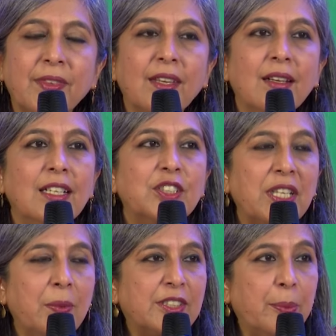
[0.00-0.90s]
So there
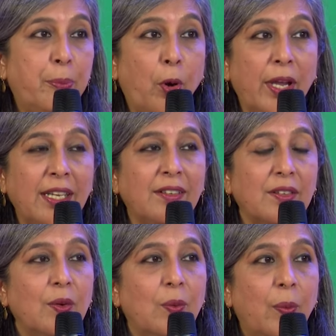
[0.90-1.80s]
was a point
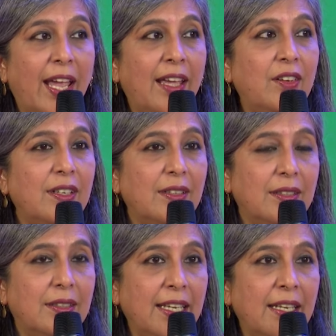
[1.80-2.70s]
where
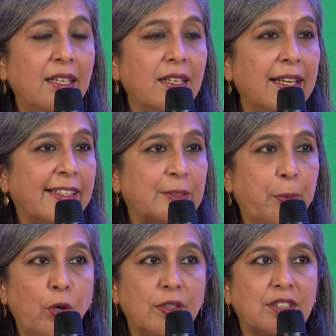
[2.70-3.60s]
the Indian
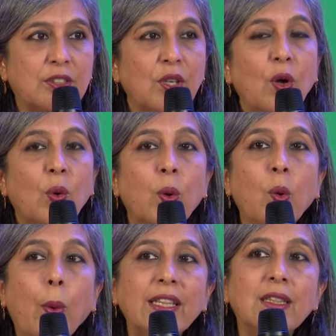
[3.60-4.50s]
exports were
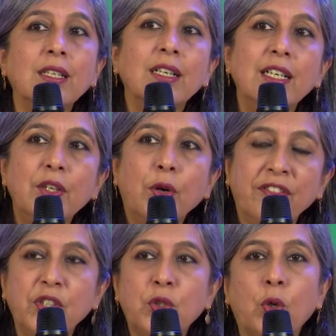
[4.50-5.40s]
one third of the
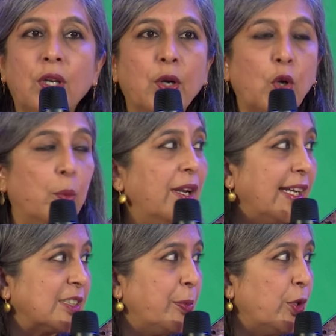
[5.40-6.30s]
total global
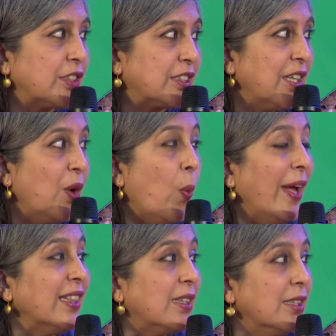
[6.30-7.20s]
exports. Oh. One
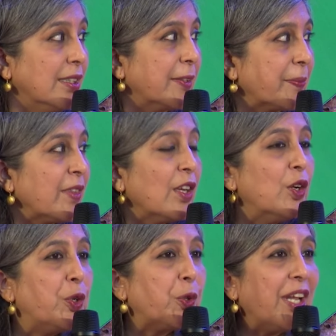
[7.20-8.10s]
third.
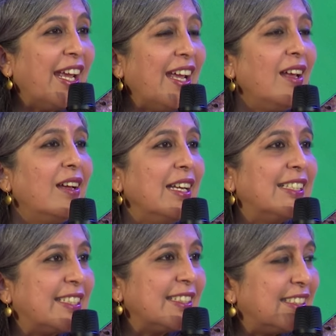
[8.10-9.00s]
Today, it's
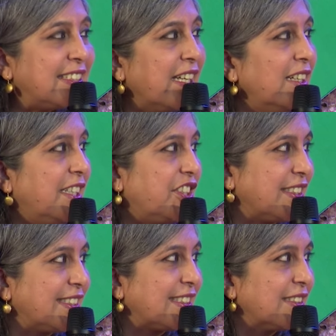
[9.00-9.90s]
in single digits.
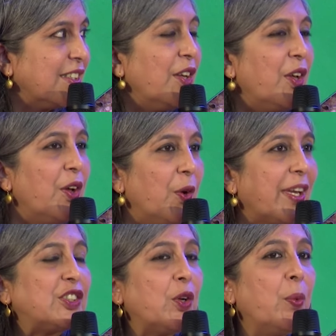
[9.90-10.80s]
Right, right. Okay,
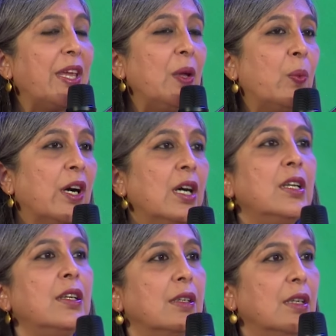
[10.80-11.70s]
so we were
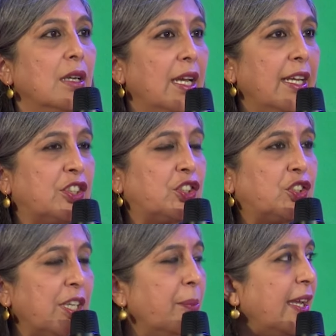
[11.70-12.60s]

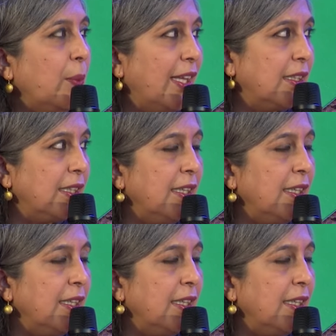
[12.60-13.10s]
extremely wealthy